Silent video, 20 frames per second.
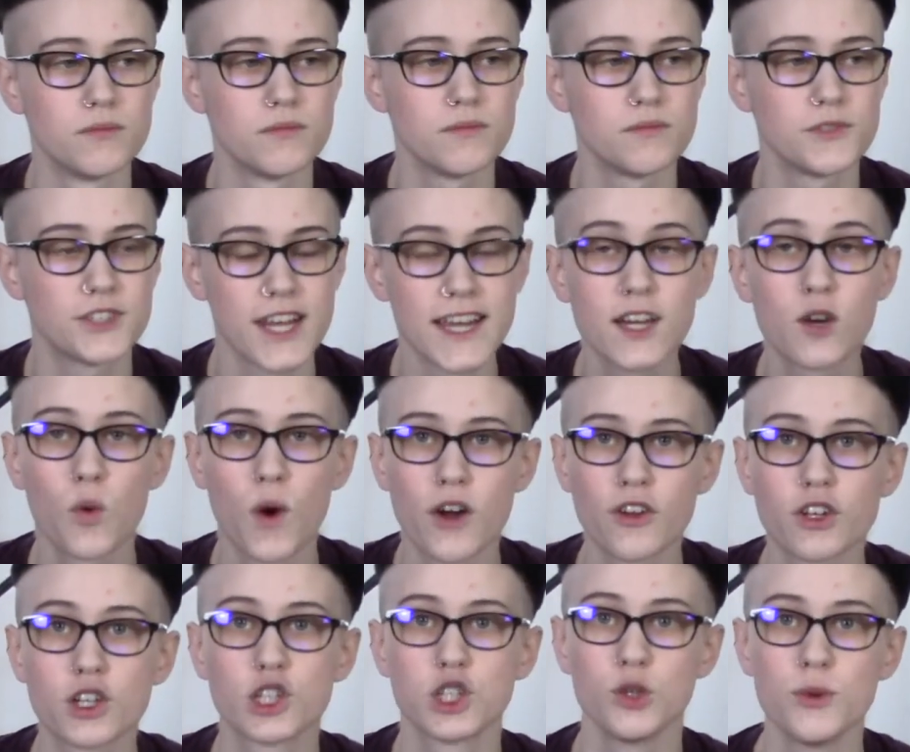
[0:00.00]
take a while to
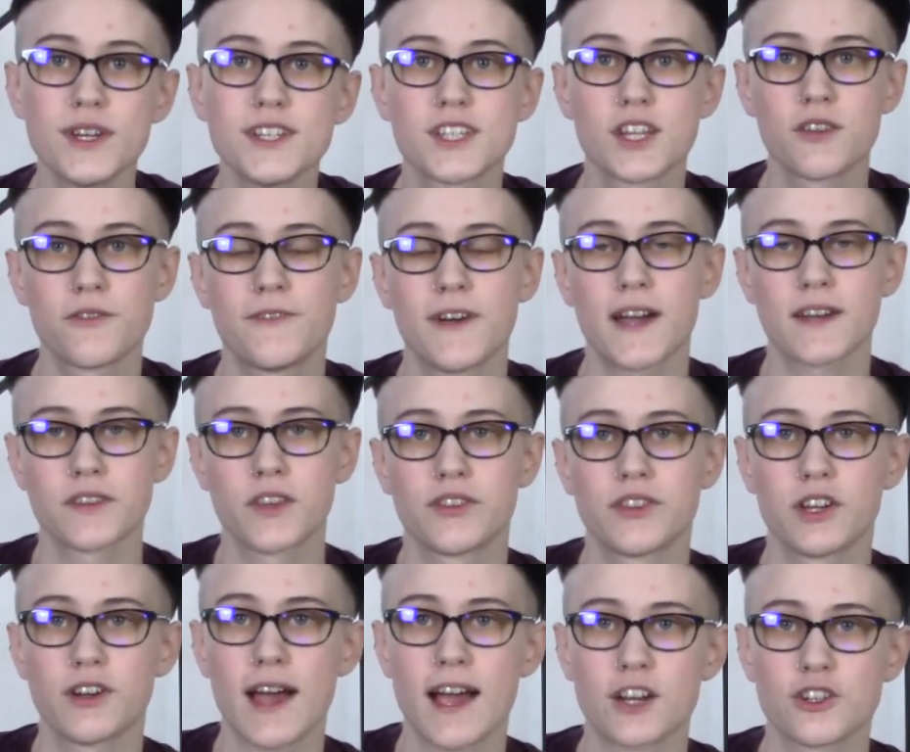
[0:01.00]
clue into the fact that
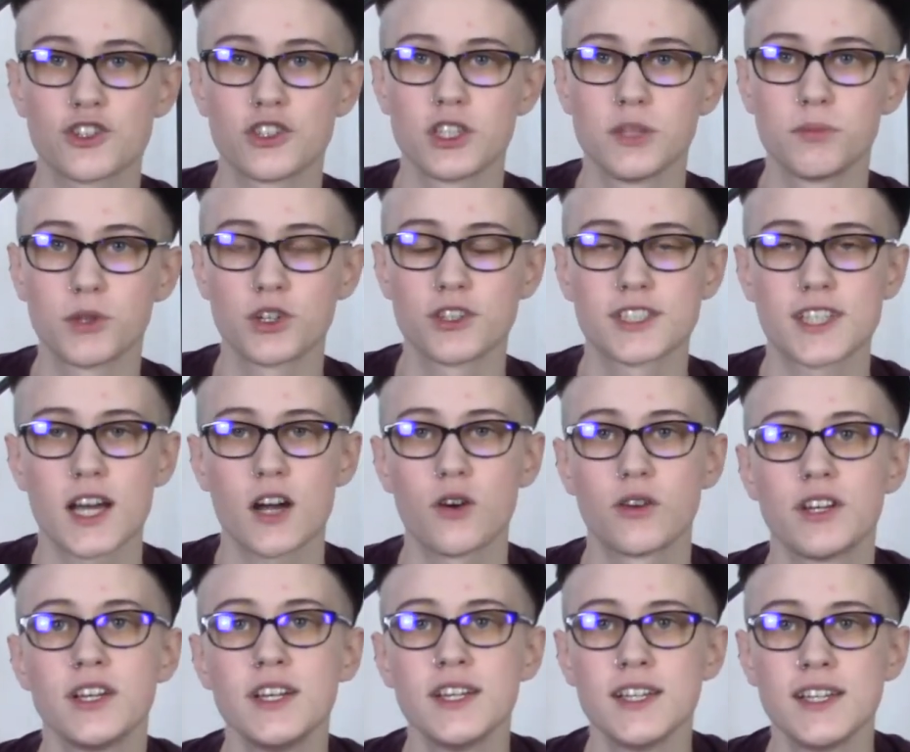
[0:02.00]
they're actually burnt out
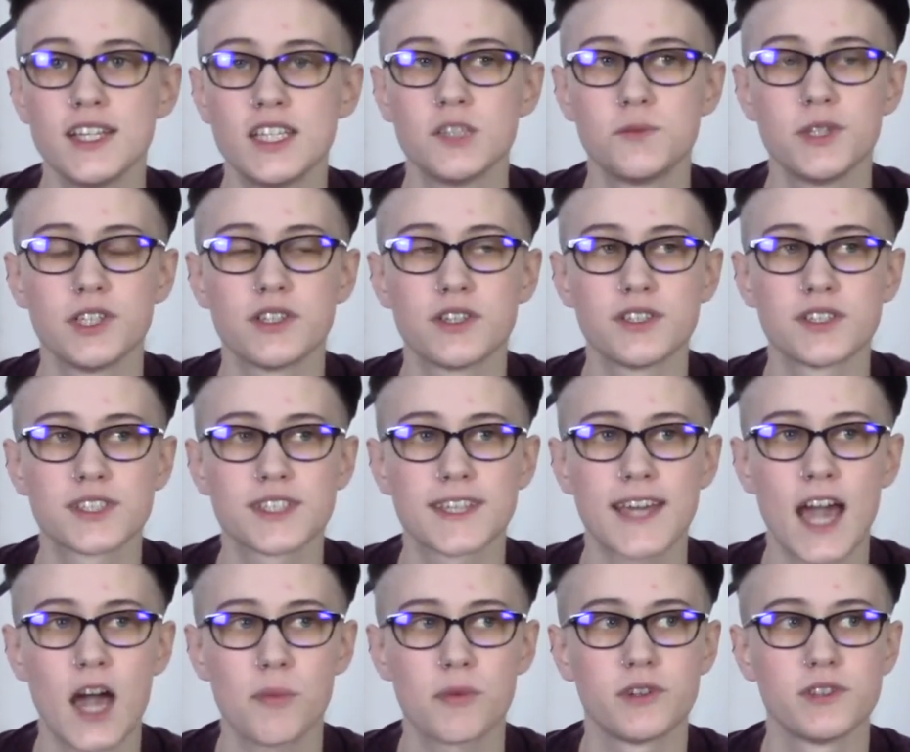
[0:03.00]
is because
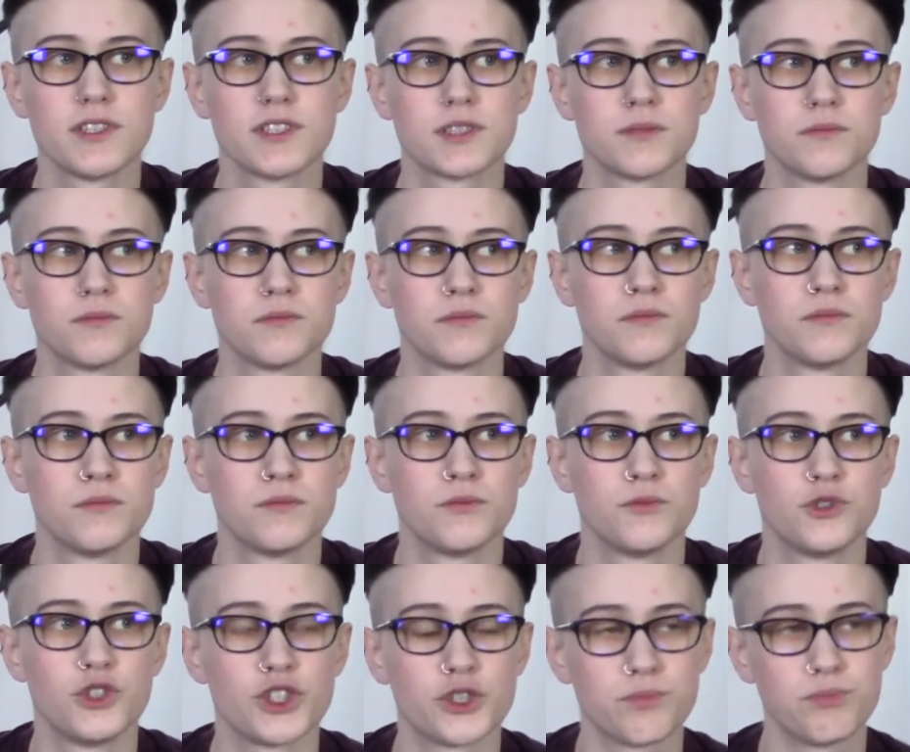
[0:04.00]
capitalism
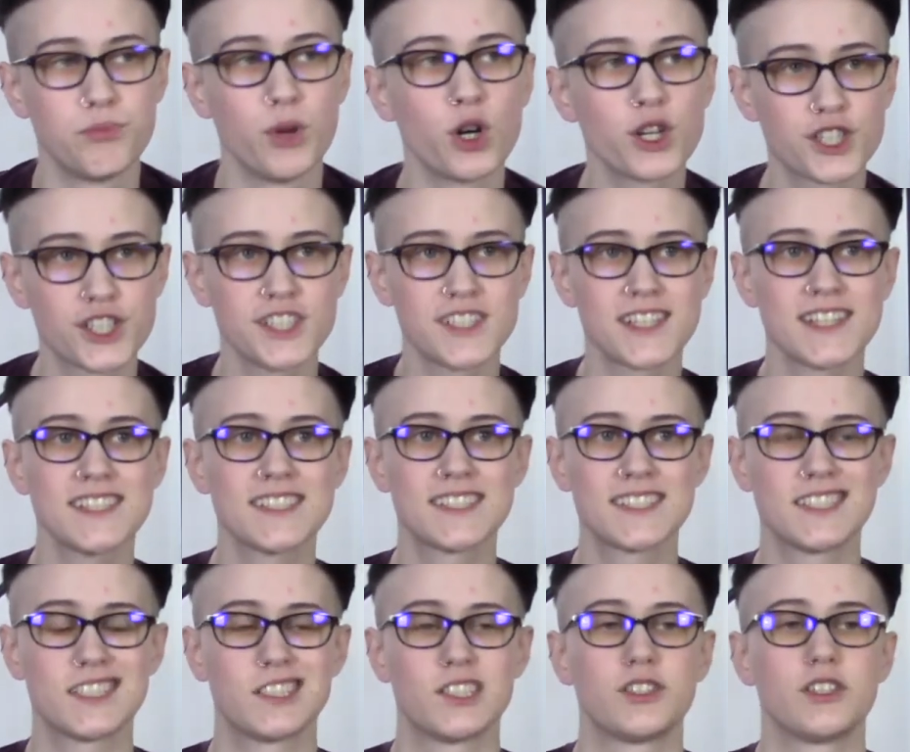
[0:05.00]
just pushes
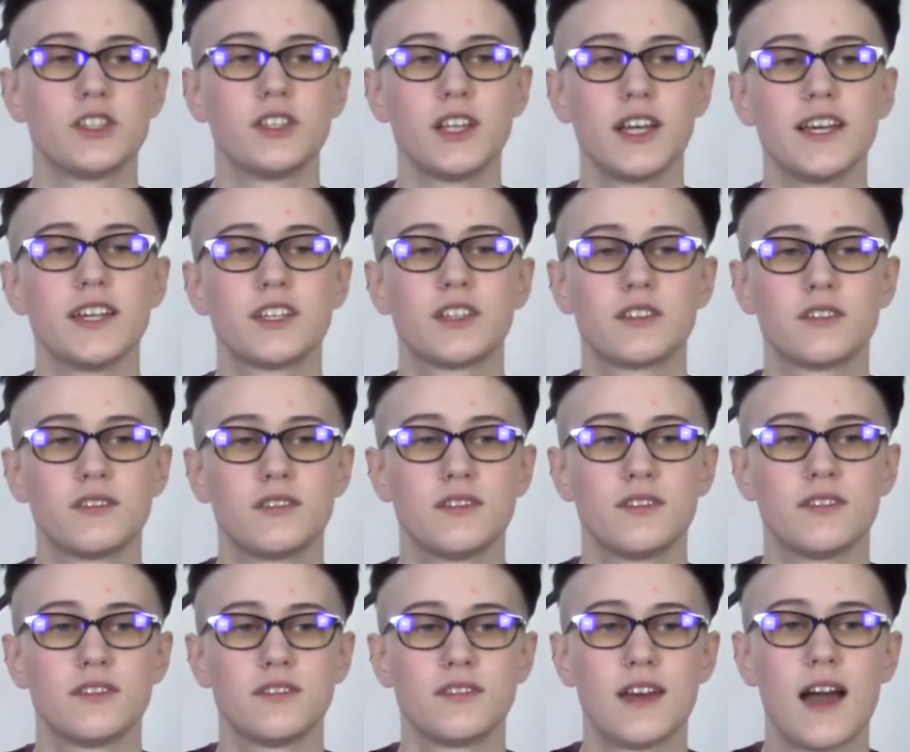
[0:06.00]
us to like
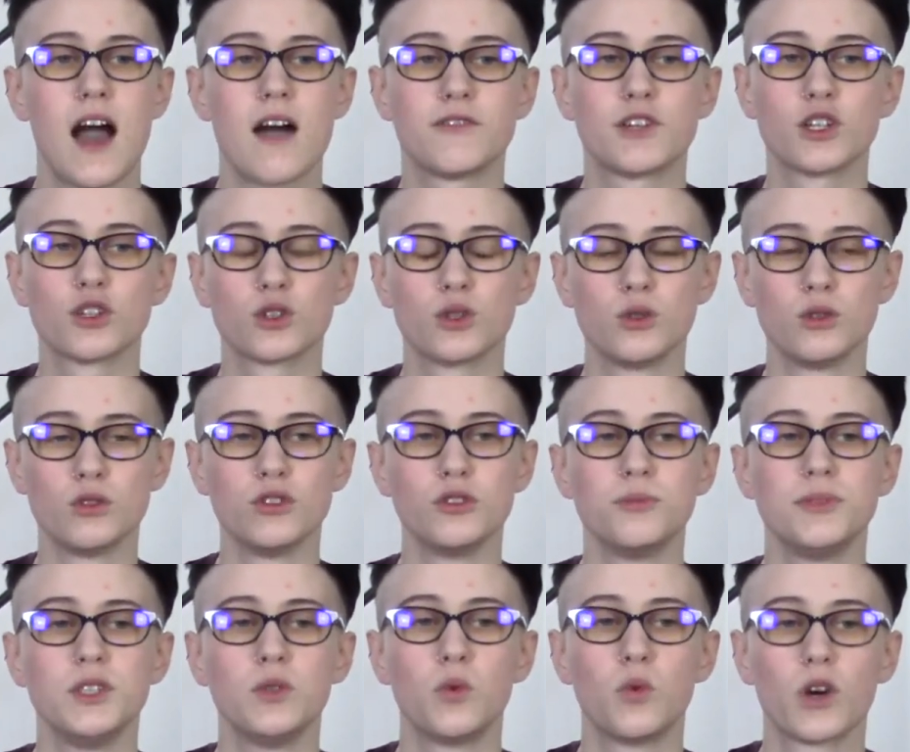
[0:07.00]
have our goal
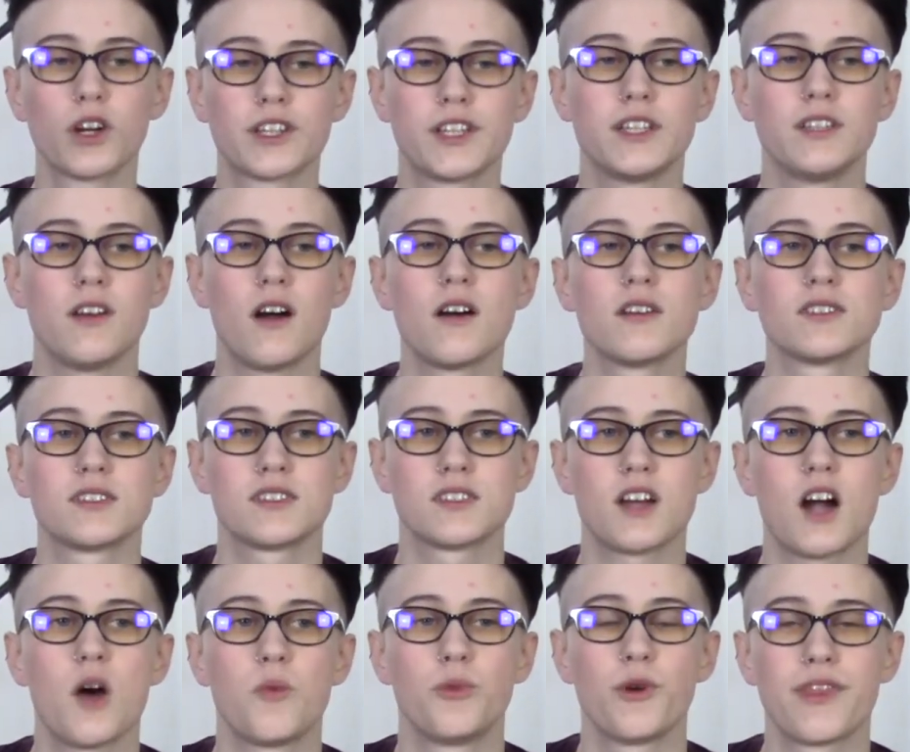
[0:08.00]
be working
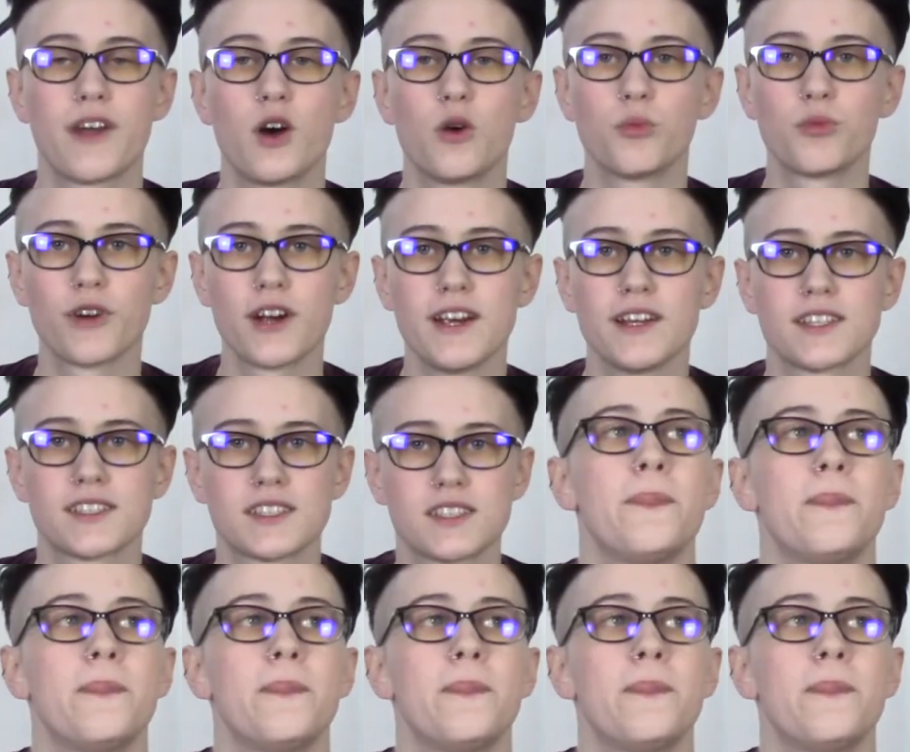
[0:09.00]
nonstop without breaks.